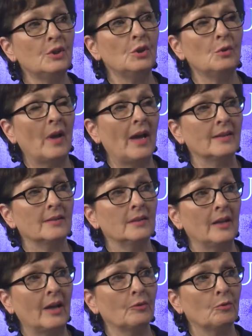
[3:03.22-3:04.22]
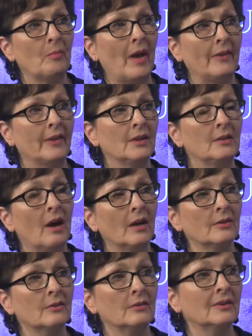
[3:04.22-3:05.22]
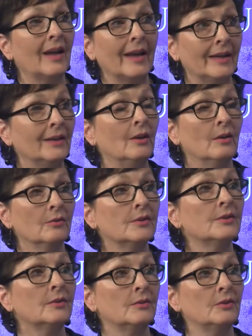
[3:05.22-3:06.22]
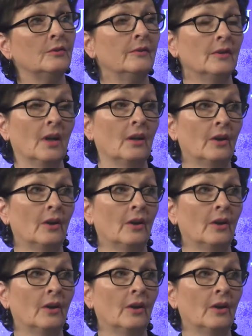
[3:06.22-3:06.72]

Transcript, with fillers: you, as a naturopathic doctor, diagnose juvenile